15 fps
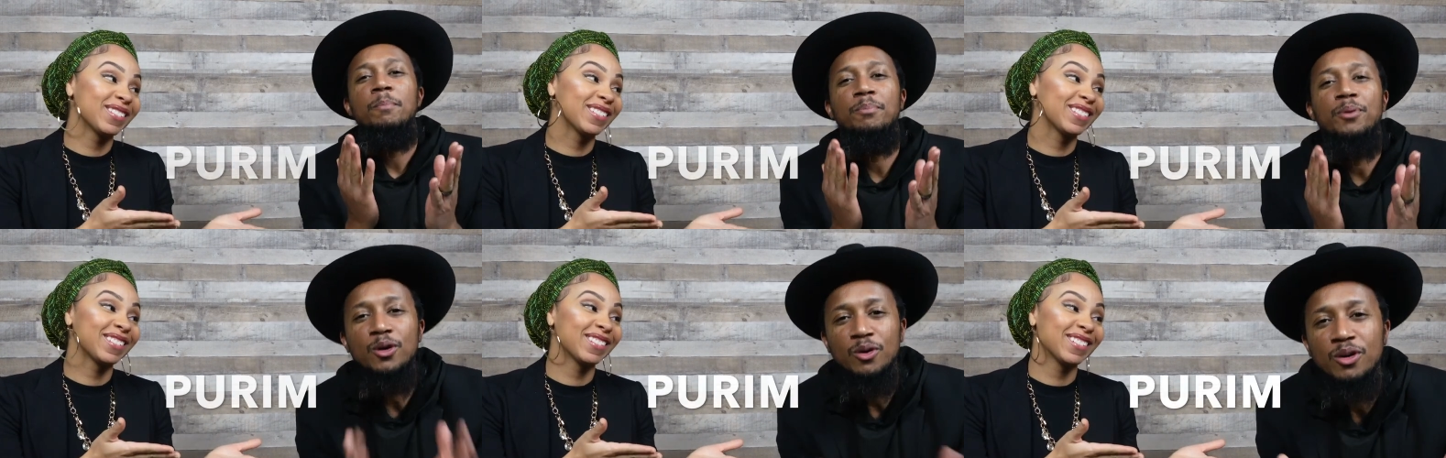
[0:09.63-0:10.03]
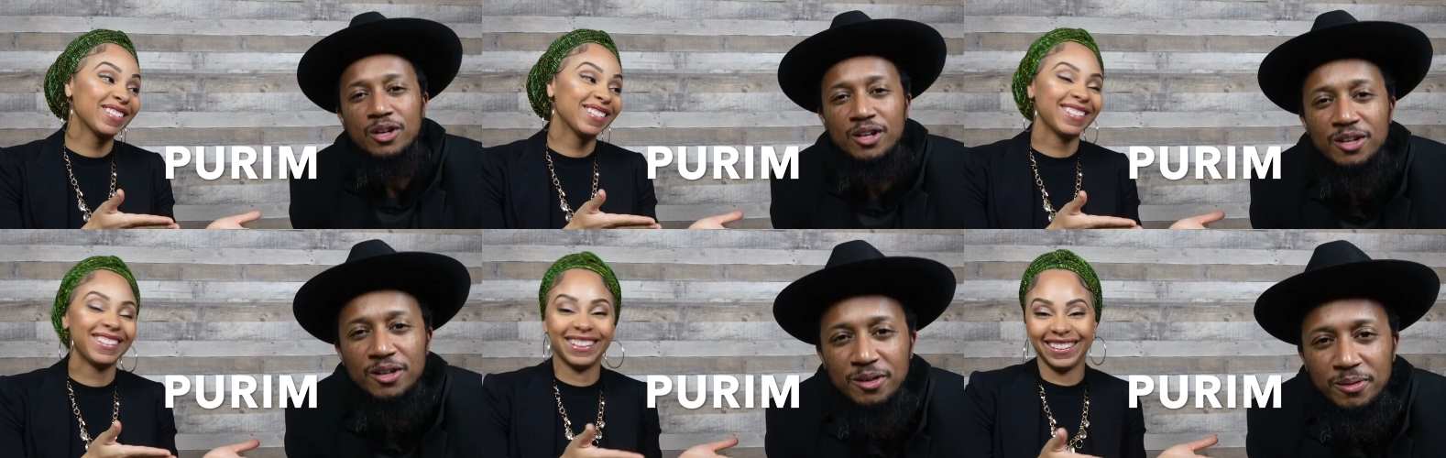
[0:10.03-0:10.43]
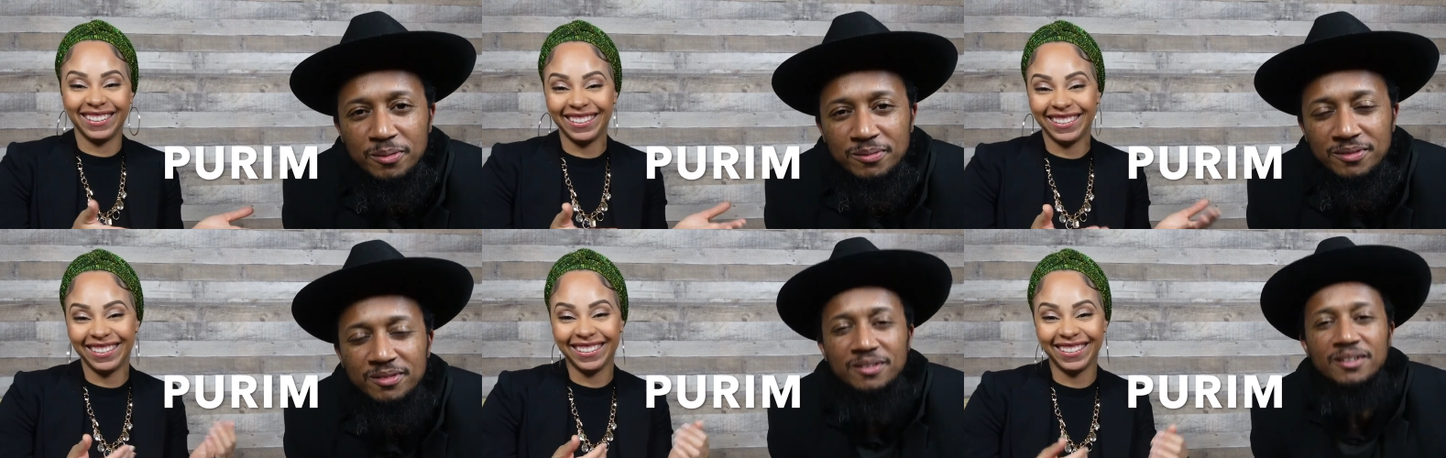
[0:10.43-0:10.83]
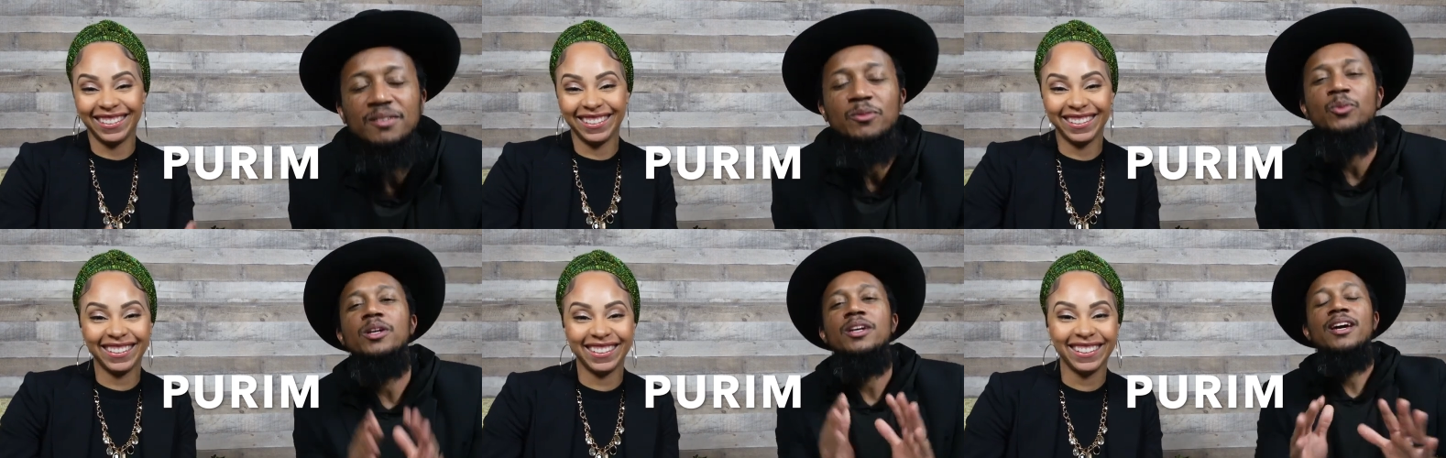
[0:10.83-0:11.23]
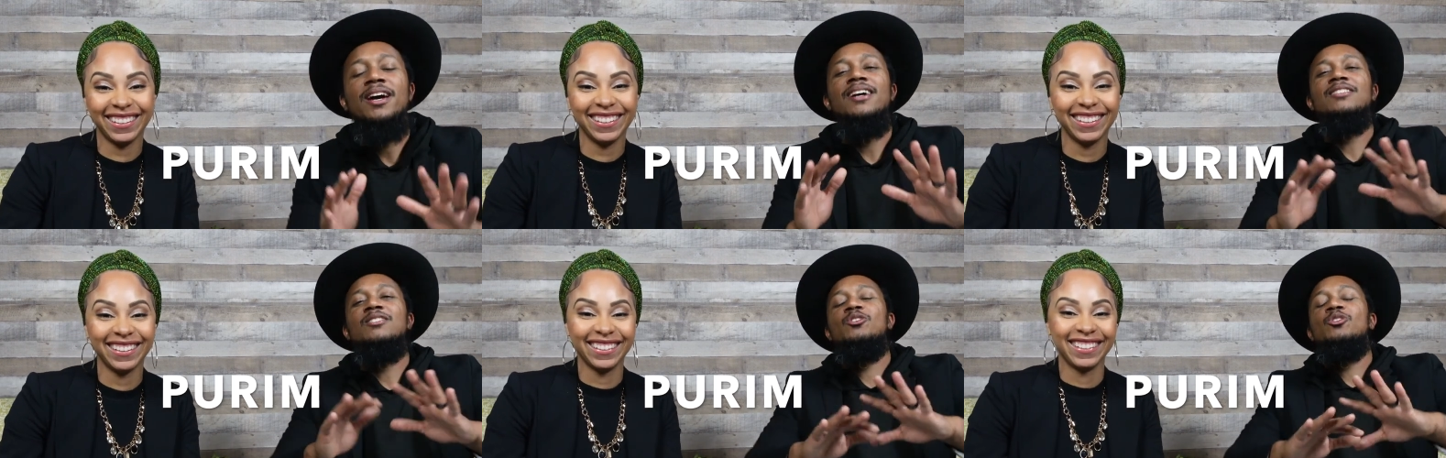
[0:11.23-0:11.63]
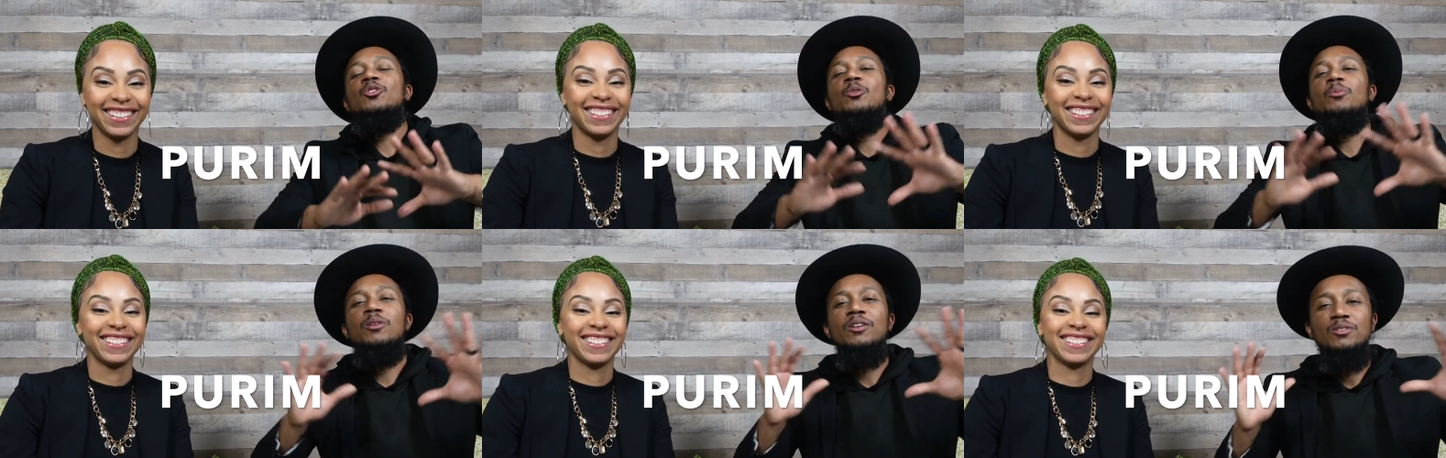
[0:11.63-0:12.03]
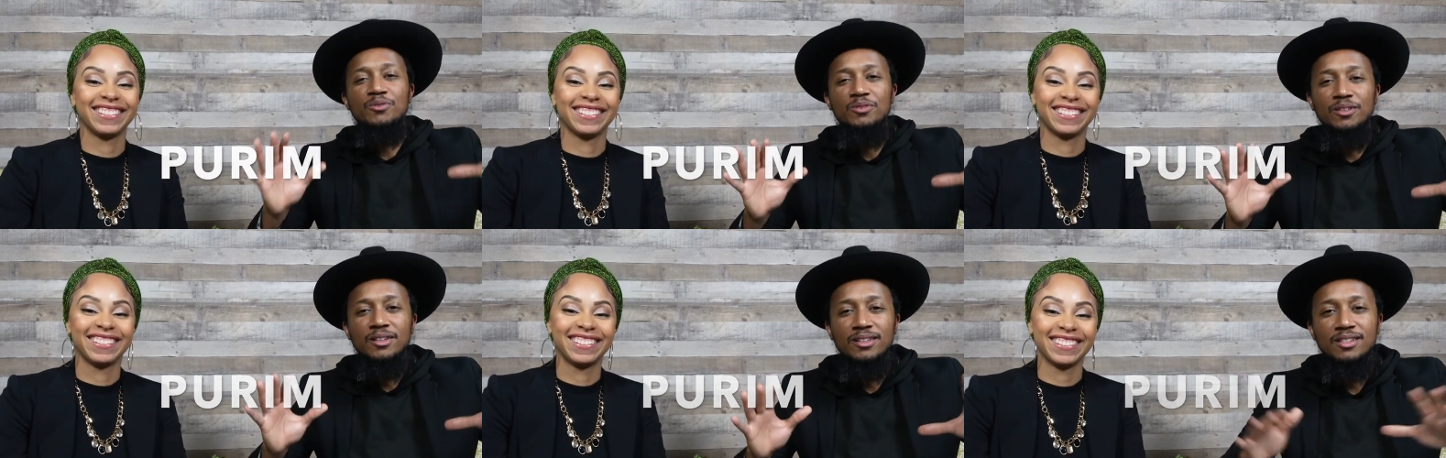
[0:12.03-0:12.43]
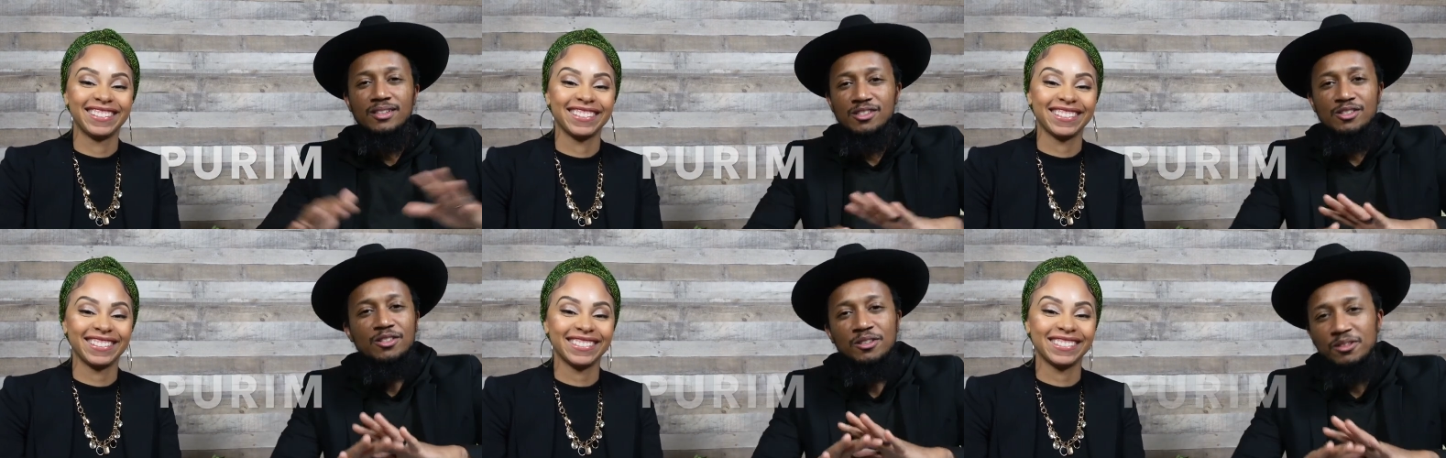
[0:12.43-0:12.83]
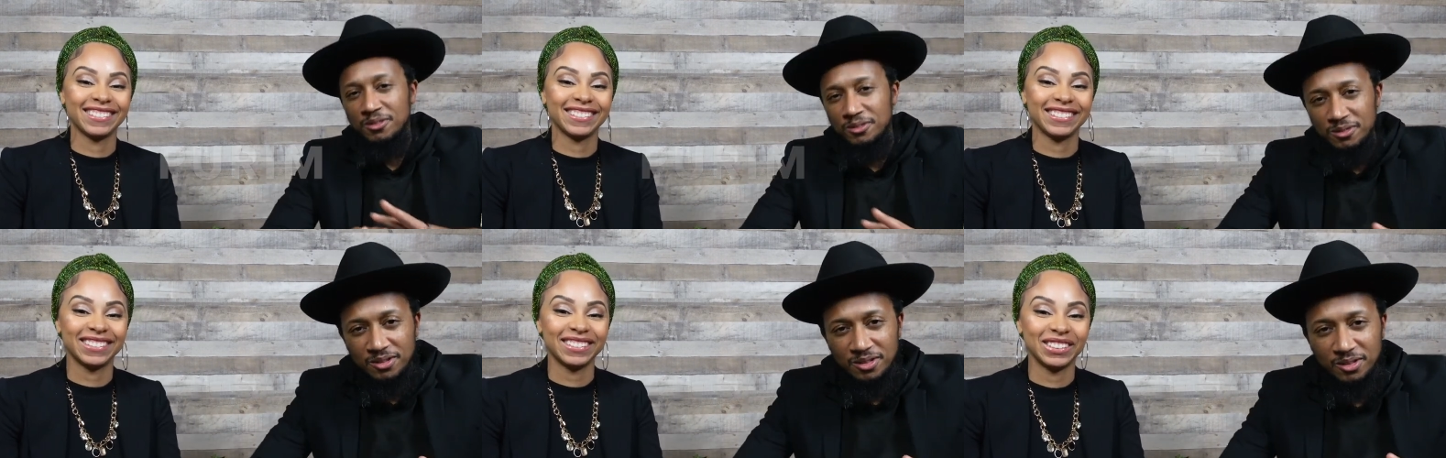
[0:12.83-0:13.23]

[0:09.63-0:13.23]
Speaker 1: Purim. We had so much fun. This year